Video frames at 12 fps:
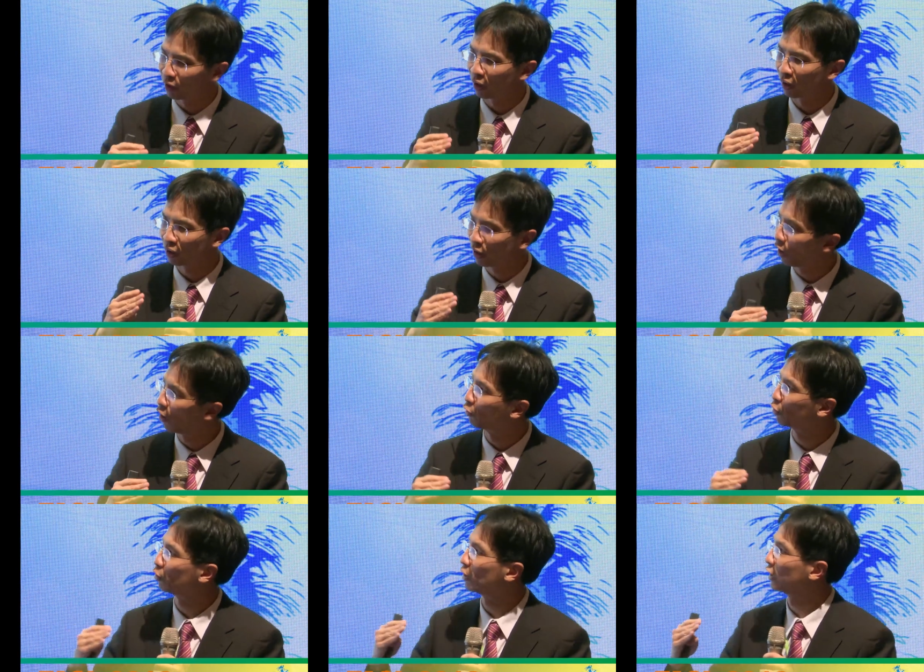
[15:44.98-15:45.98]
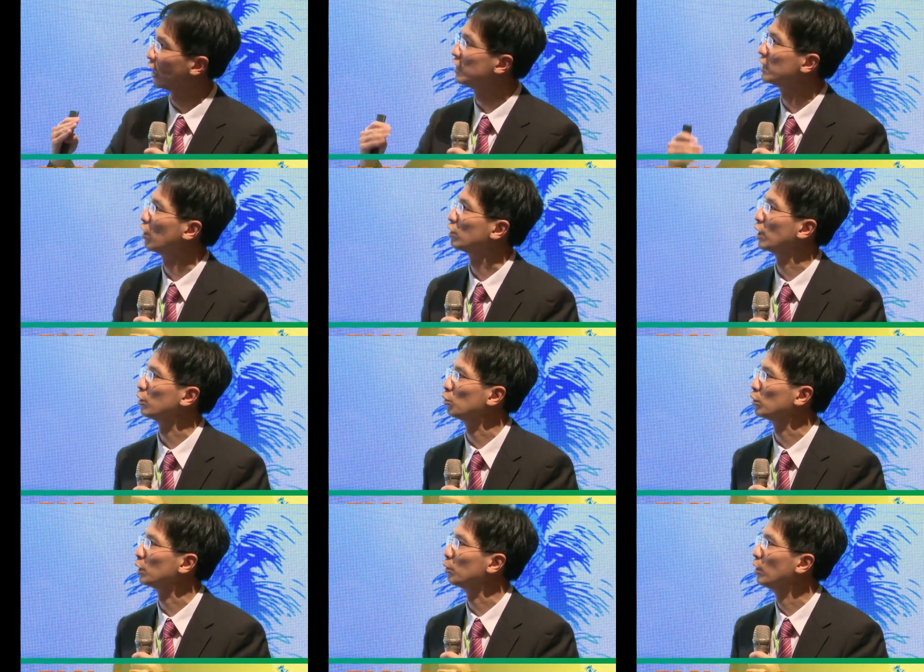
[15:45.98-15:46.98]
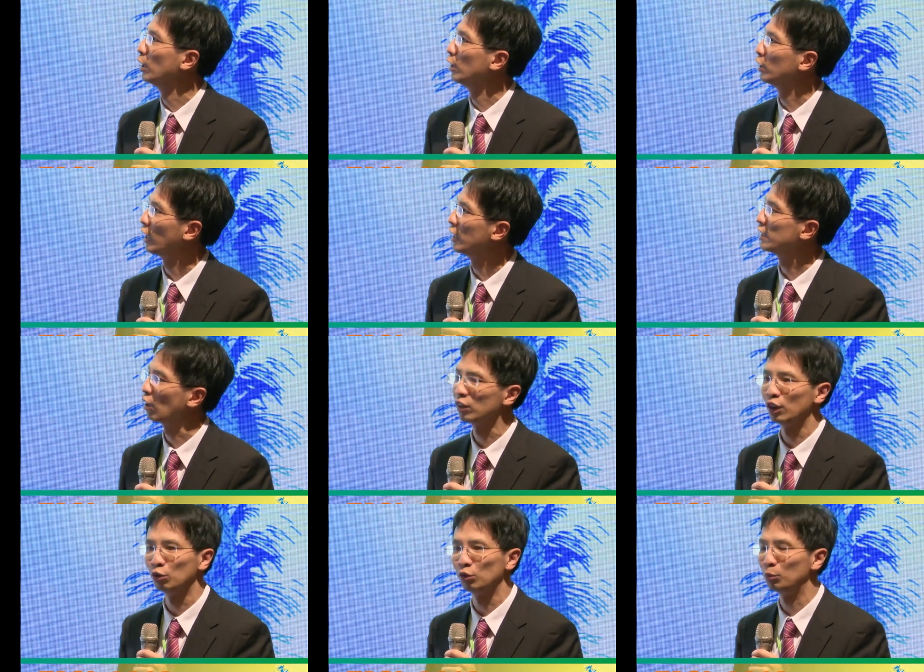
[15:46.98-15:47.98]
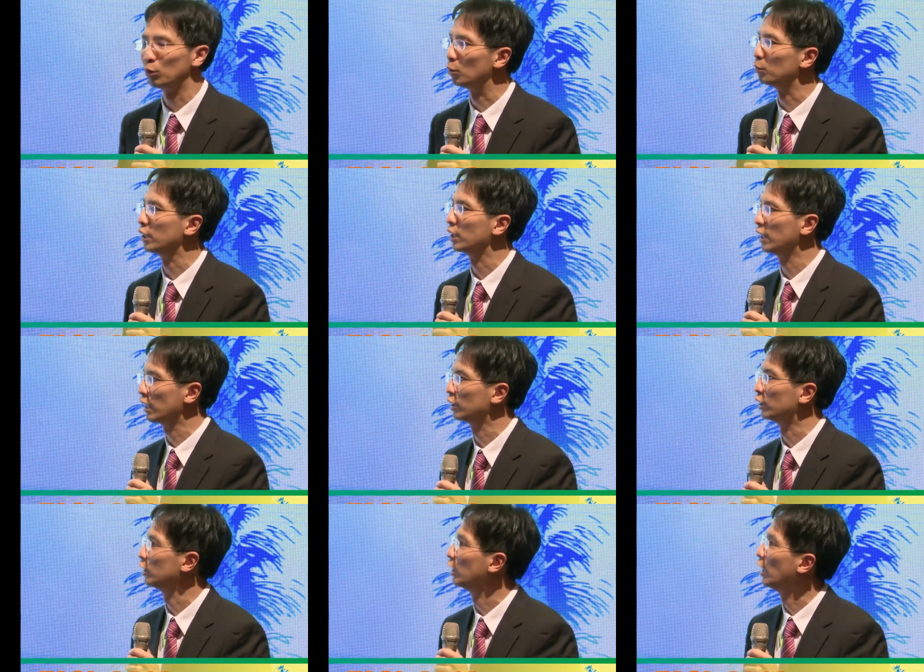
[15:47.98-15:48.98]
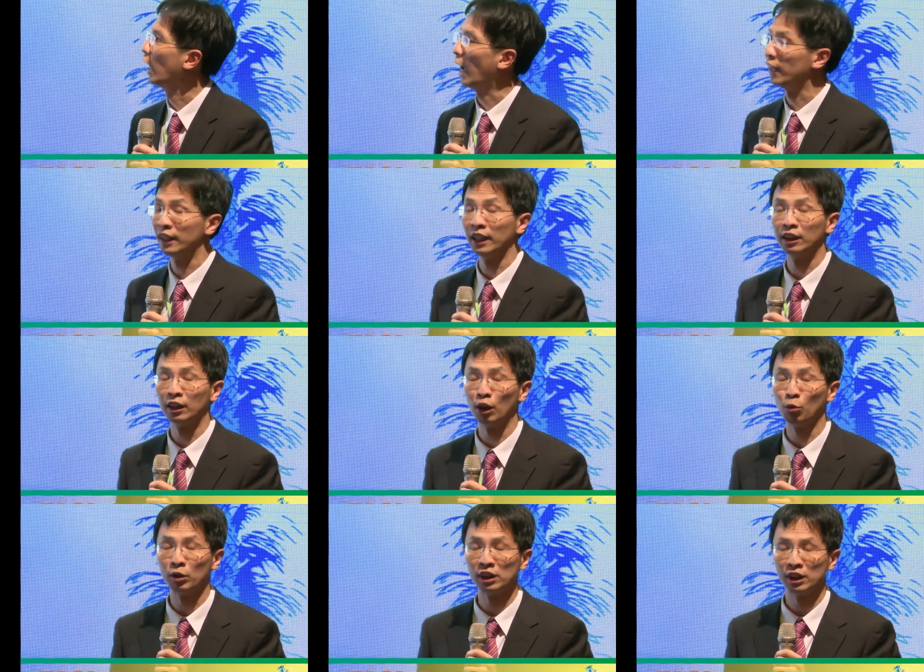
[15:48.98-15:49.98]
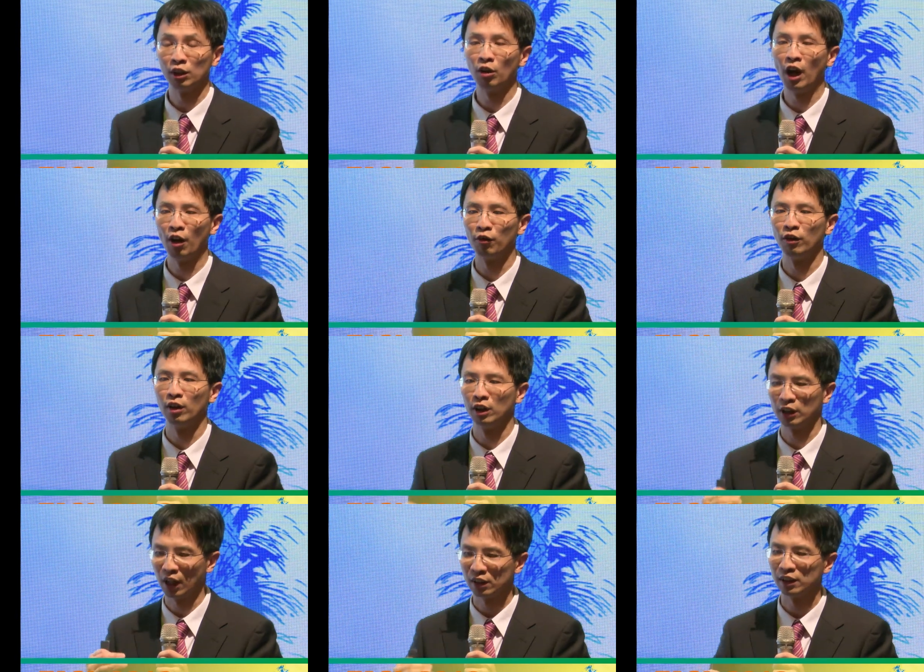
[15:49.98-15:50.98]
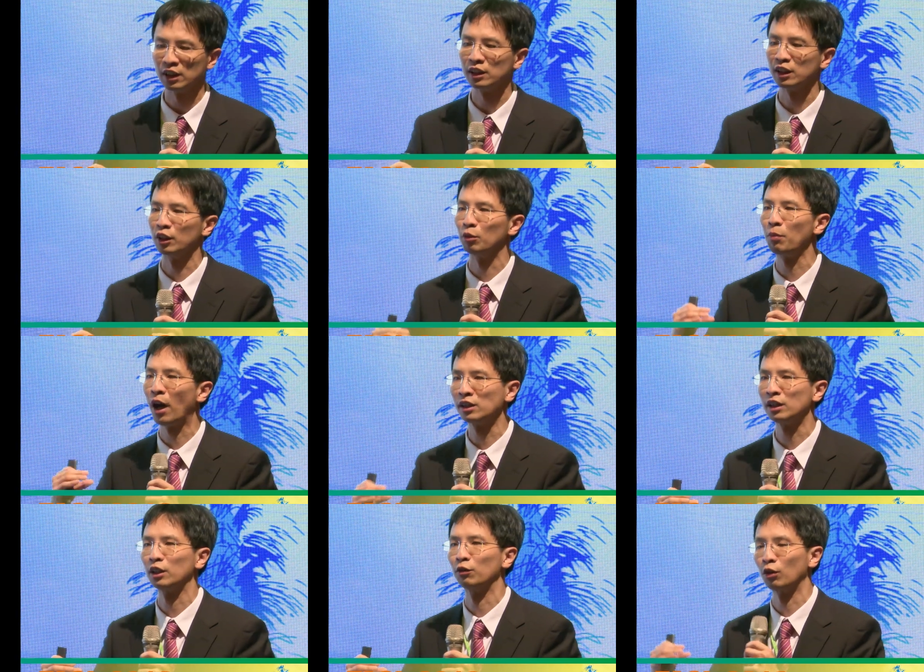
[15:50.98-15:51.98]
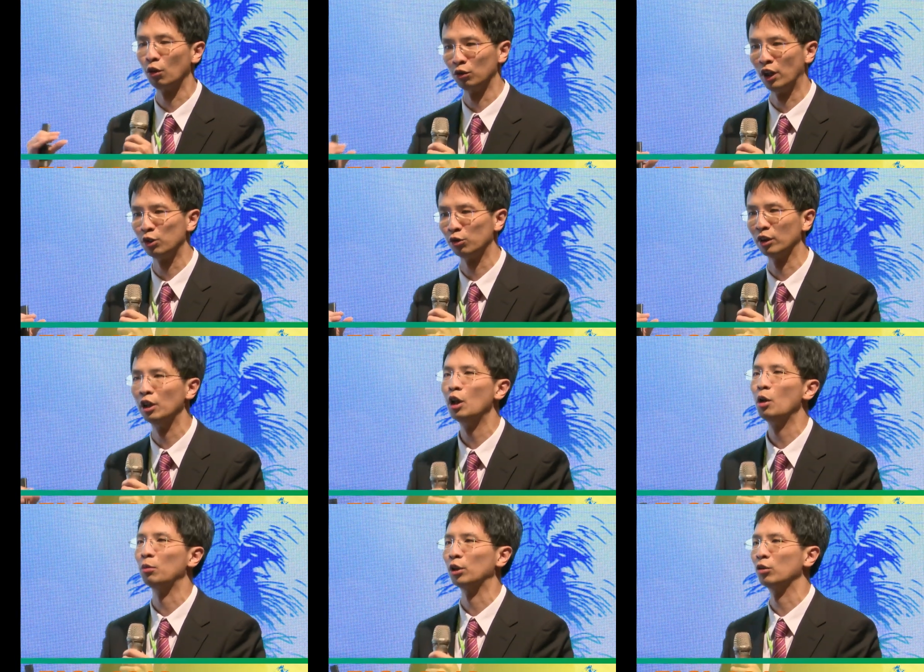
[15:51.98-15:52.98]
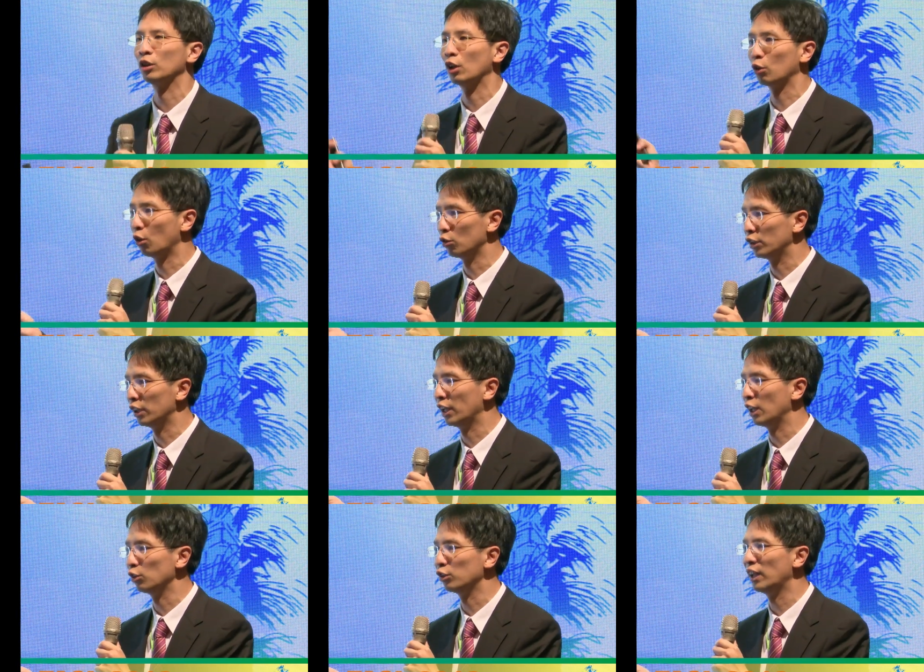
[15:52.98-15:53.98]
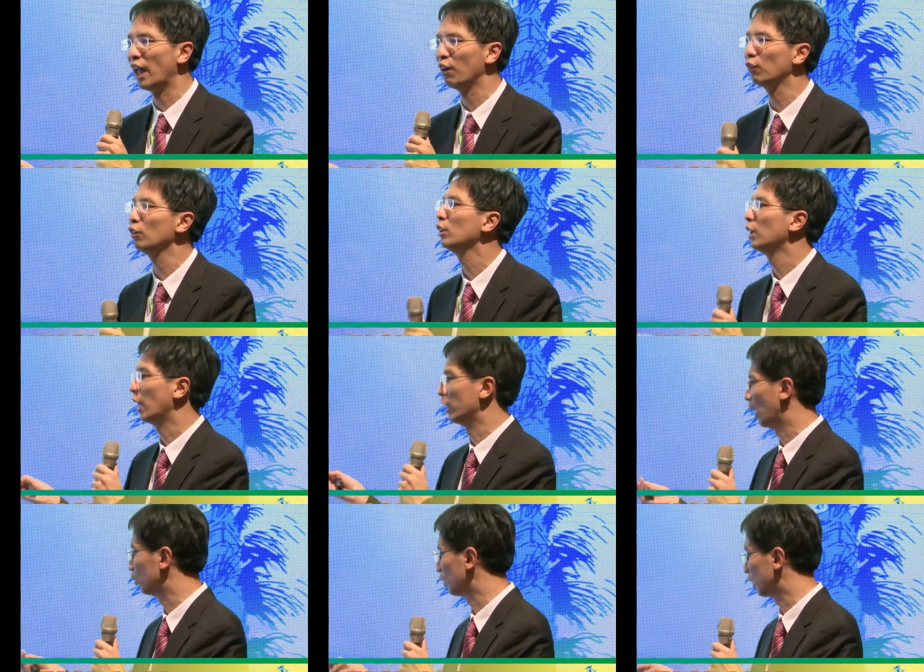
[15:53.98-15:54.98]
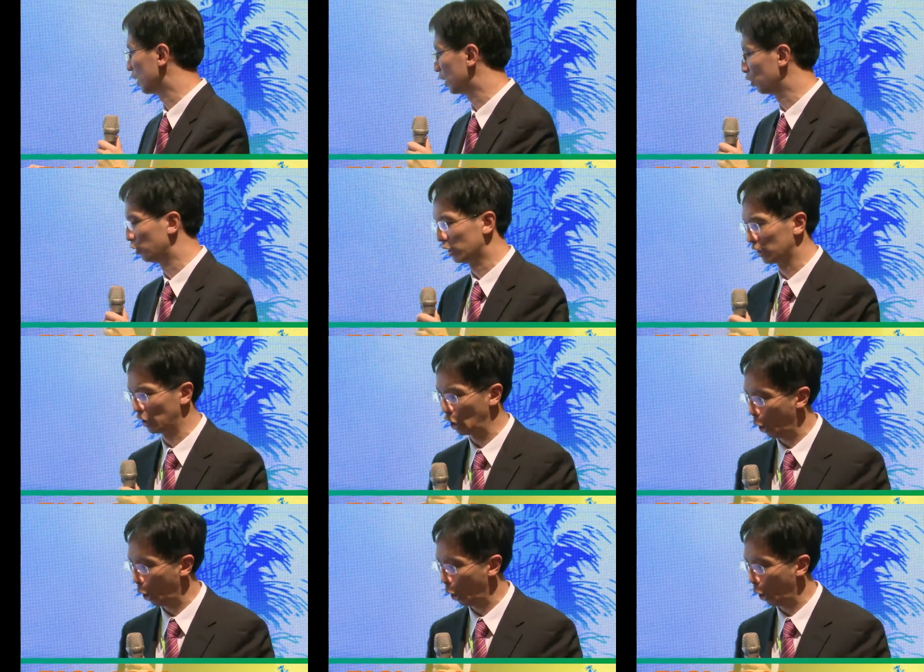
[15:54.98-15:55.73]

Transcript: the cutoff to the 10,000 units per milliliter, I think that we still have a consistent positive correlation between the core-related antigen level and the HCC risk.